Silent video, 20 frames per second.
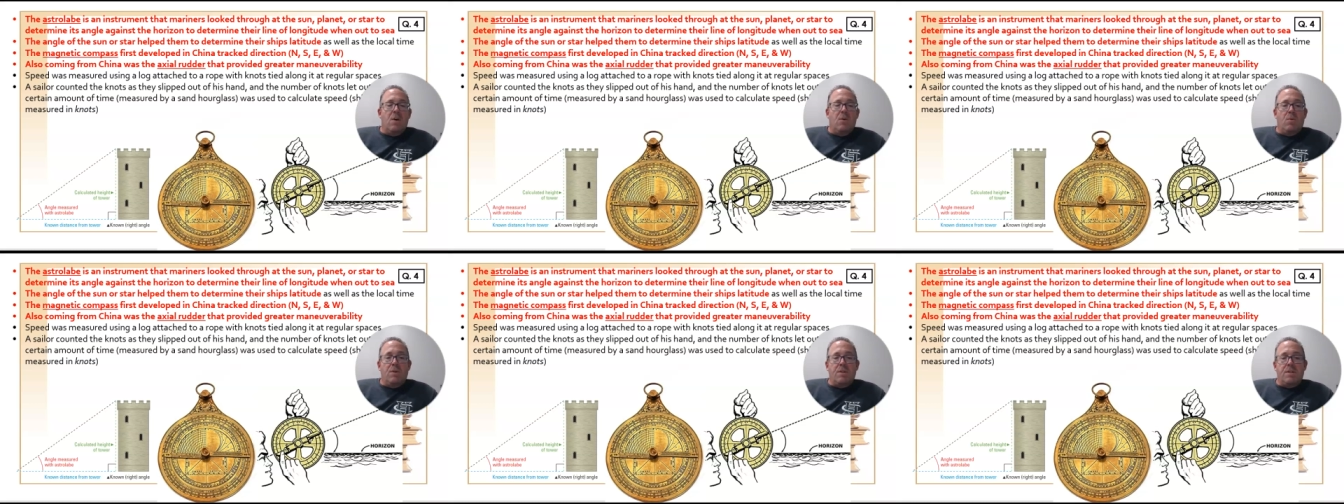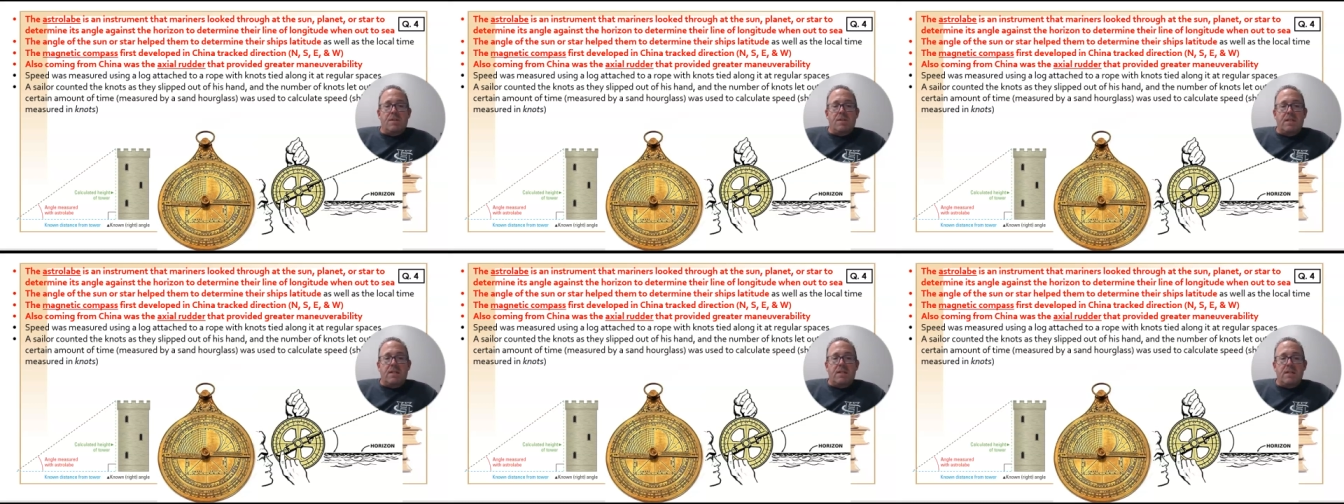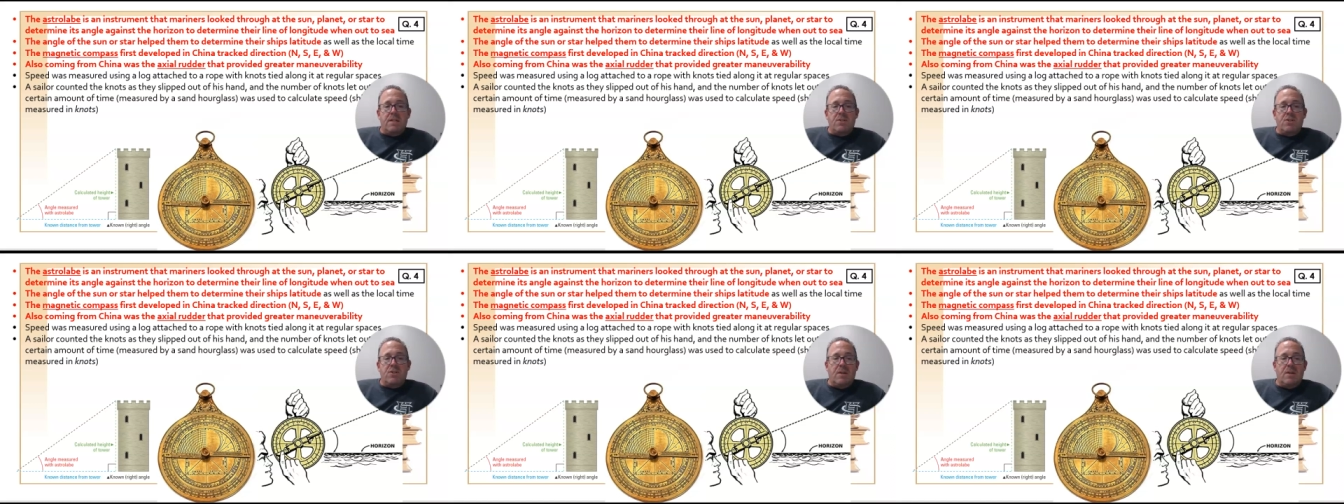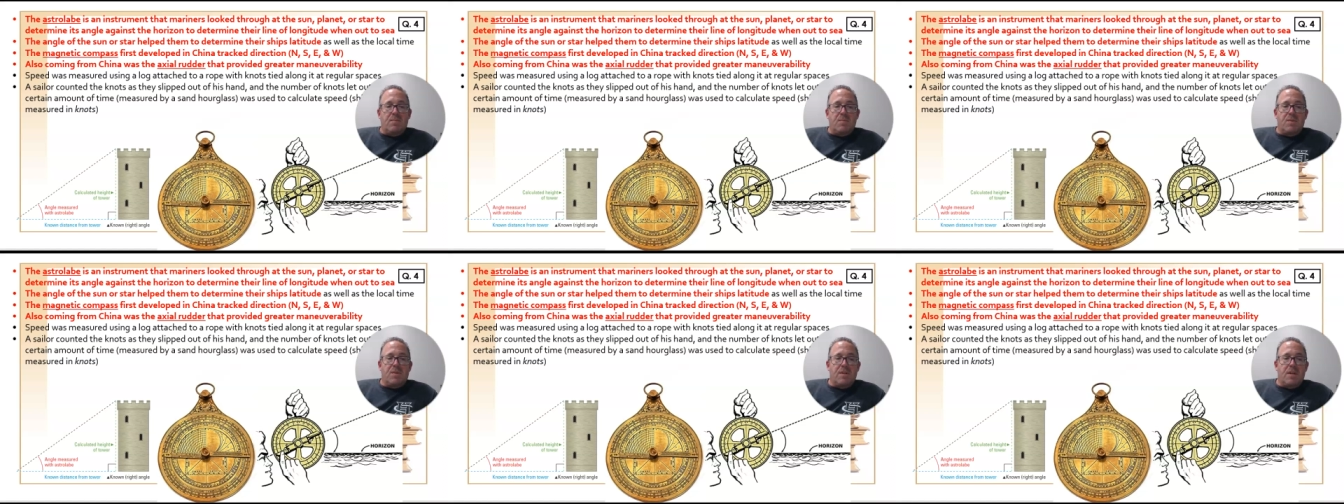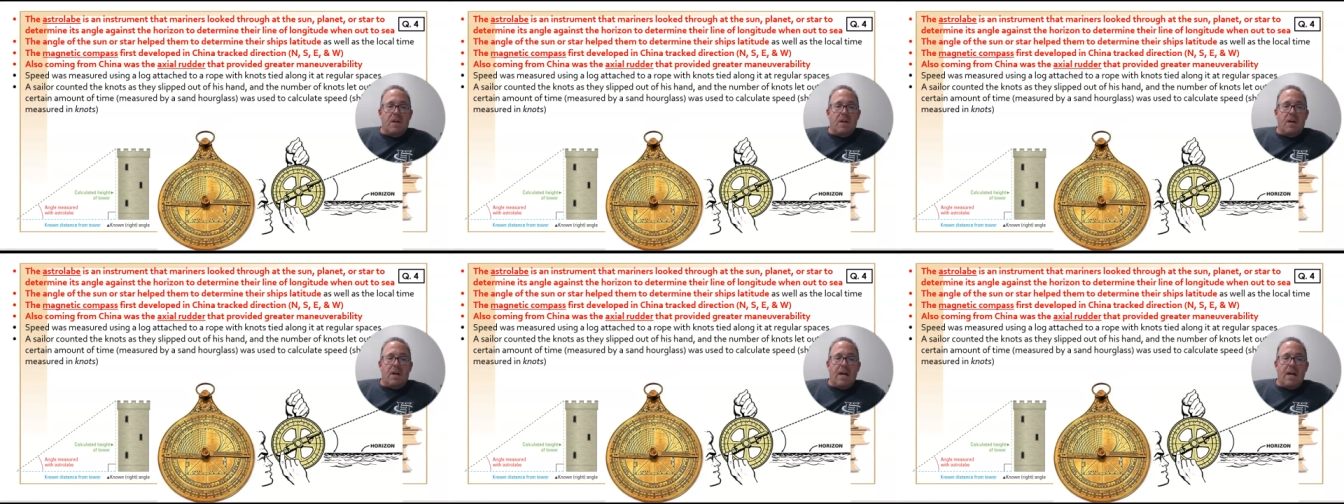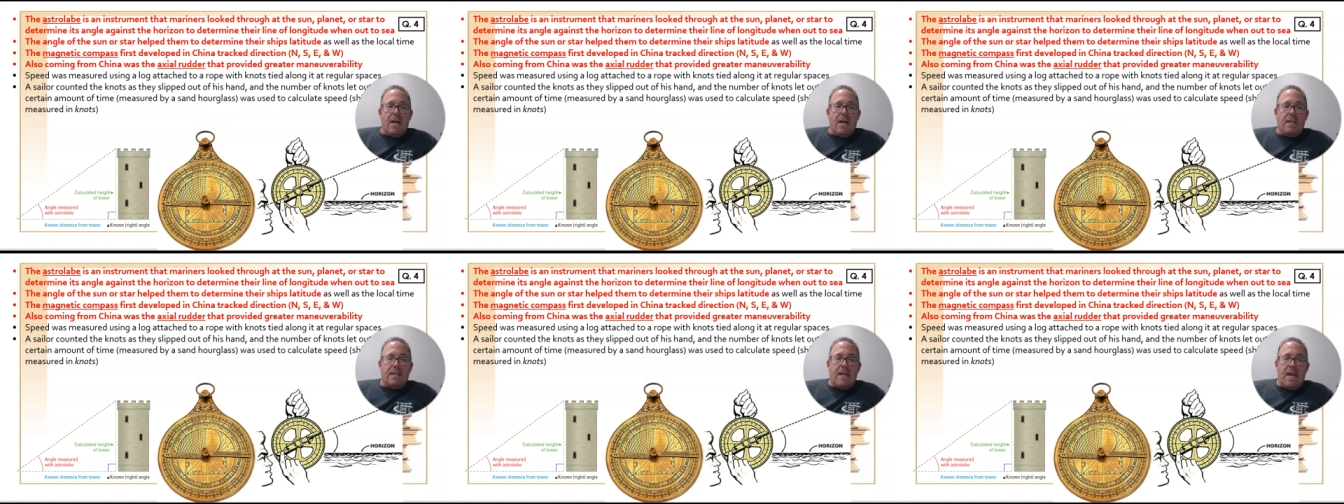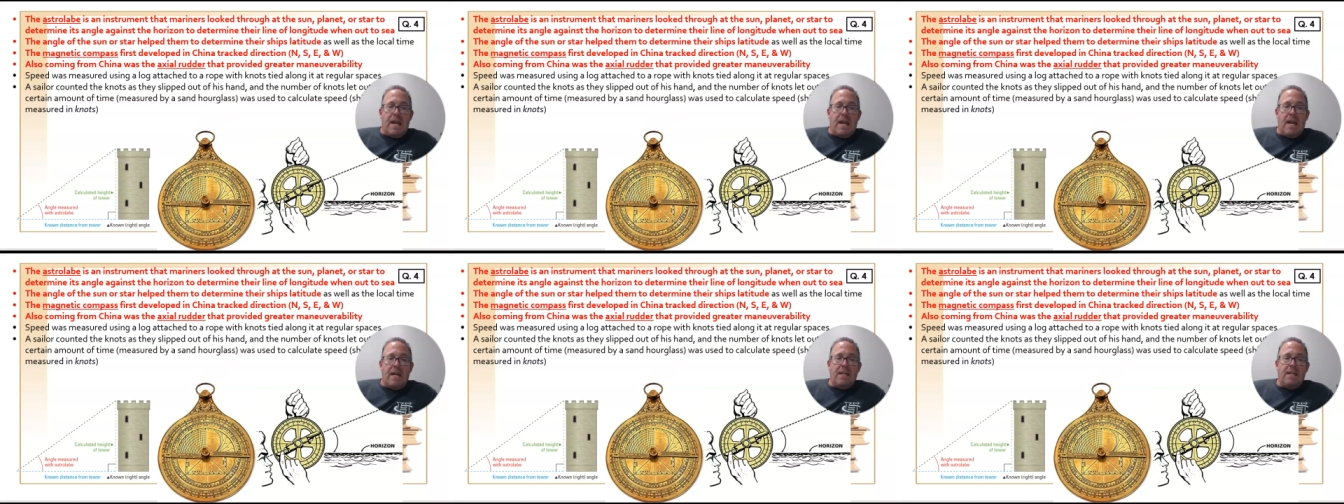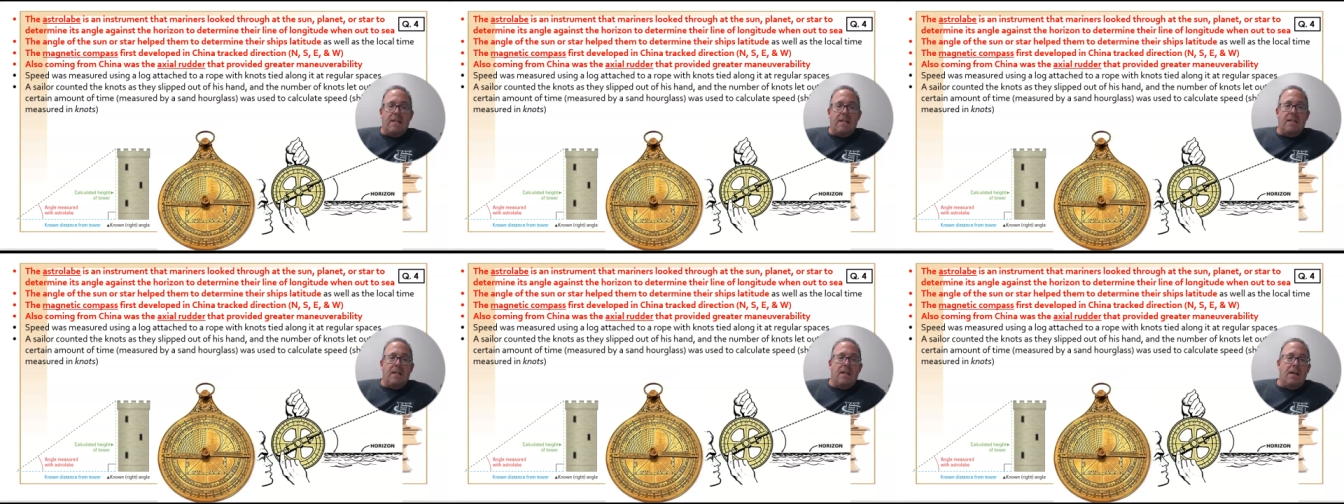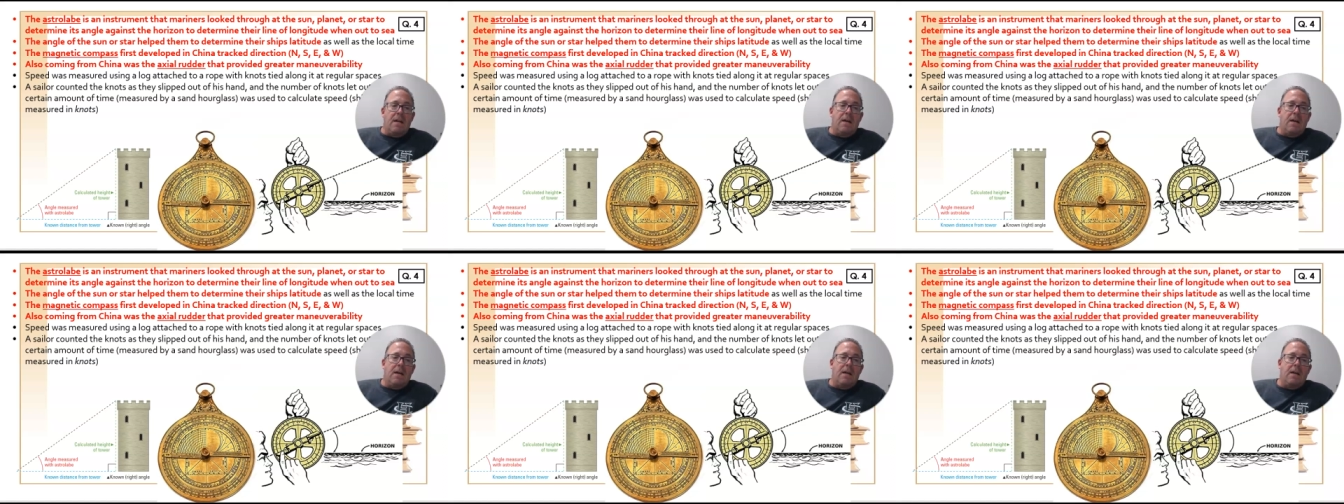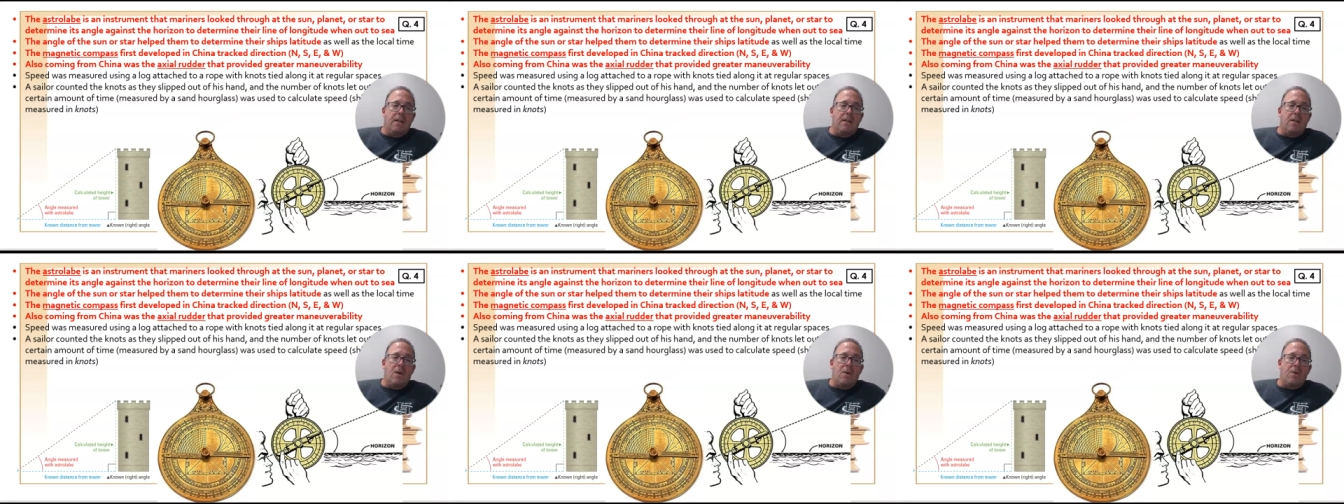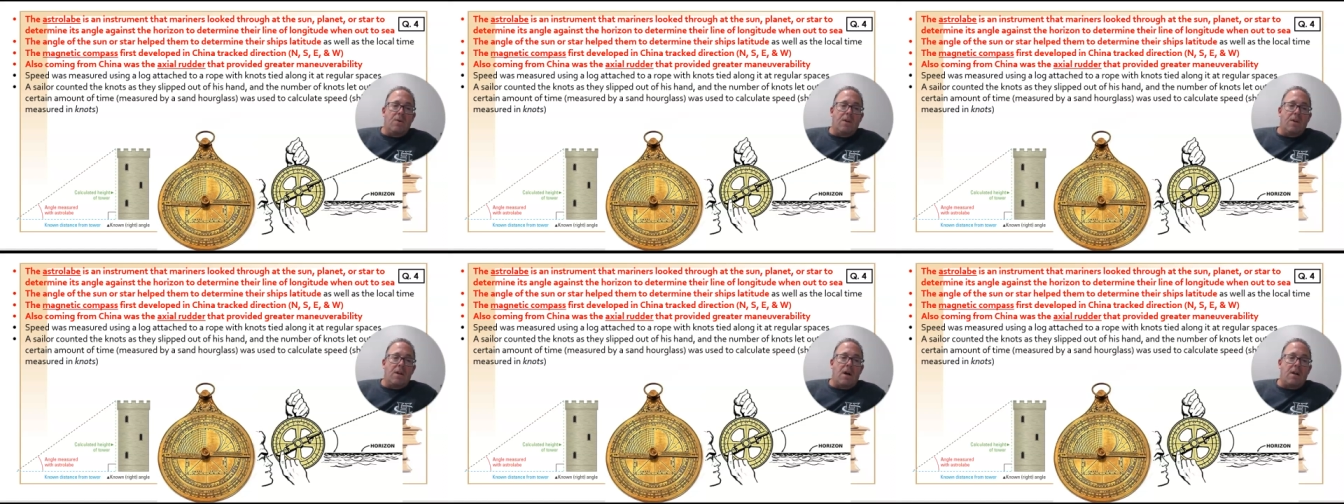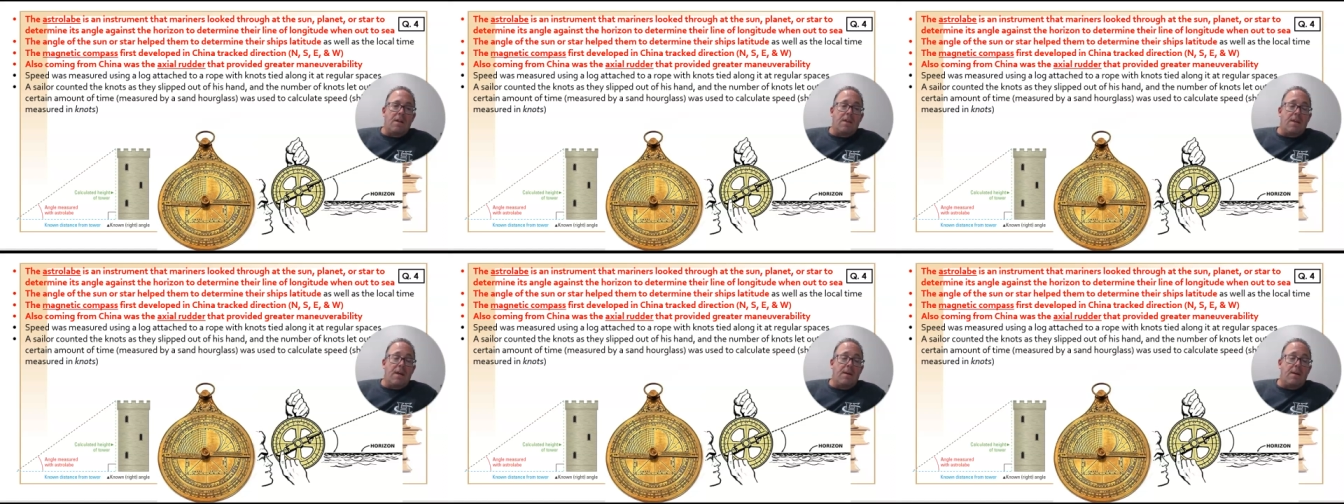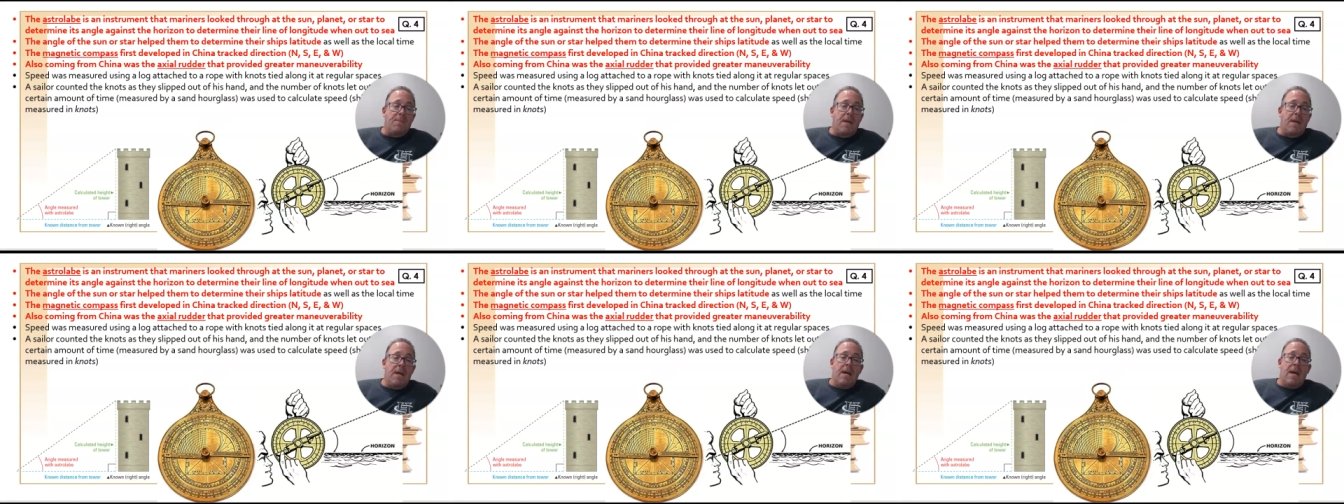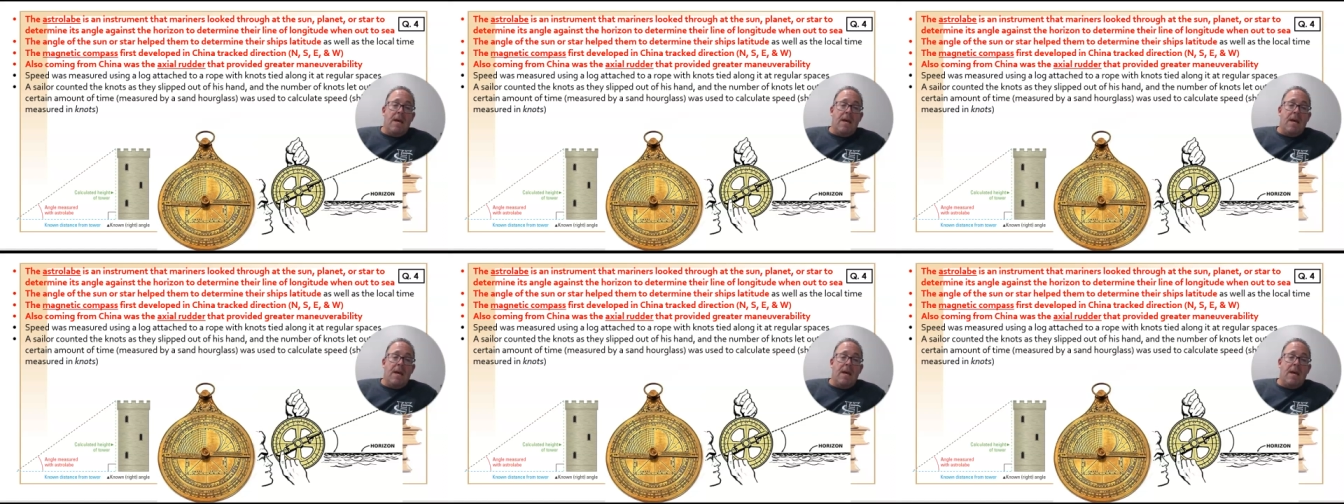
Was that these ships uh, had cannon uh, loaded onto them,